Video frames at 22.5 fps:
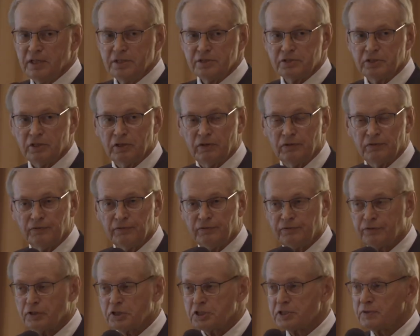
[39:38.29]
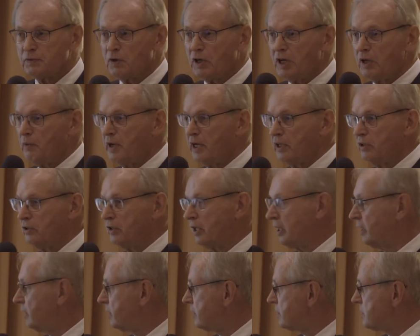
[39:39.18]
So first of all, I want to
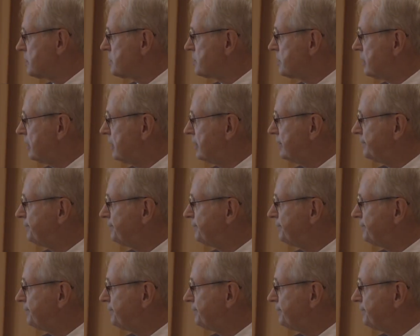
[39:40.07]
look at this